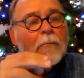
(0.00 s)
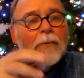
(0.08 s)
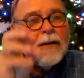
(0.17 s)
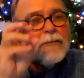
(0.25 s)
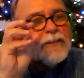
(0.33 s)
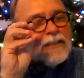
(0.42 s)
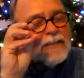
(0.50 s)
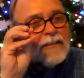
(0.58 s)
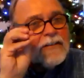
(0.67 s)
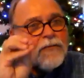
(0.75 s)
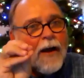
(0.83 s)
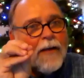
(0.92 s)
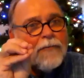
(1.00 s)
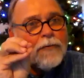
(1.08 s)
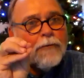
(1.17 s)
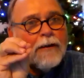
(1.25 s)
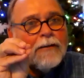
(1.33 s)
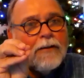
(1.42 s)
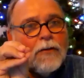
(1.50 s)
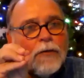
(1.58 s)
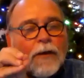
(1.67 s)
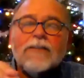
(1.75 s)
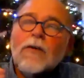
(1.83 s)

But it was just this 5-thread unit.